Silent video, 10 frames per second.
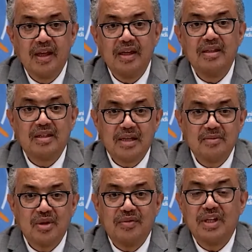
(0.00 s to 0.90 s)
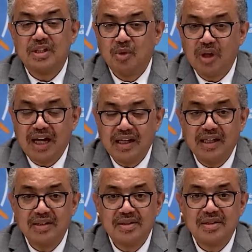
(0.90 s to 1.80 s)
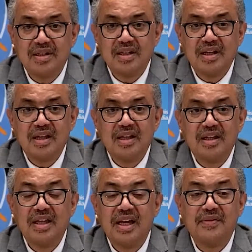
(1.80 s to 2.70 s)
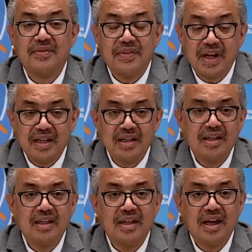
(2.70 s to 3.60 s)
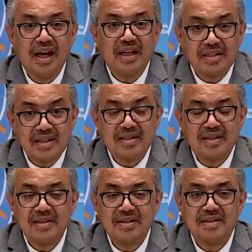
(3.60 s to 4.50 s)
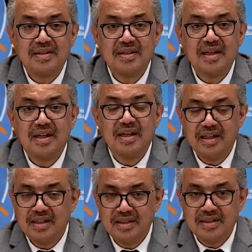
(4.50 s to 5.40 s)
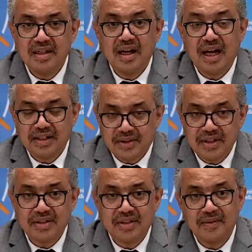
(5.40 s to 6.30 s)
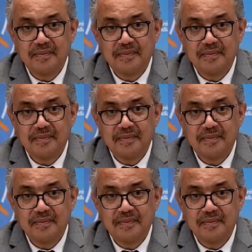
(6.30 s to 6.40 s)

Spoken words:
In terms of the small islands, their very existence is at risk.